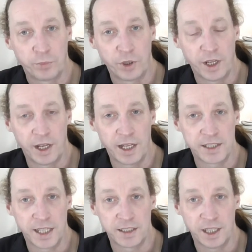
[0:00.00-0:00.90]
put it in an
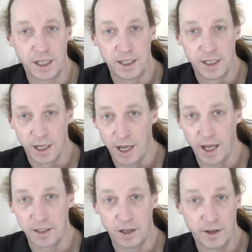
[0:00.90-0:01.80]
SSD,
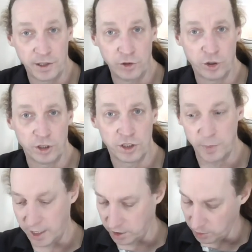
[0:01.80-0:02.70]
and I've had a look at the
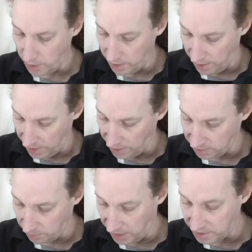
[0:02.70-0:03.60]
specs as well,
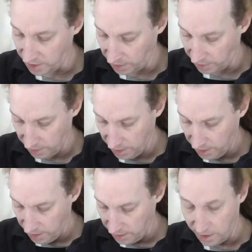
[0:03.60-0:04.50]
and basically
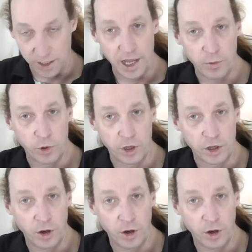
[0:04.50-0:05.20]
the network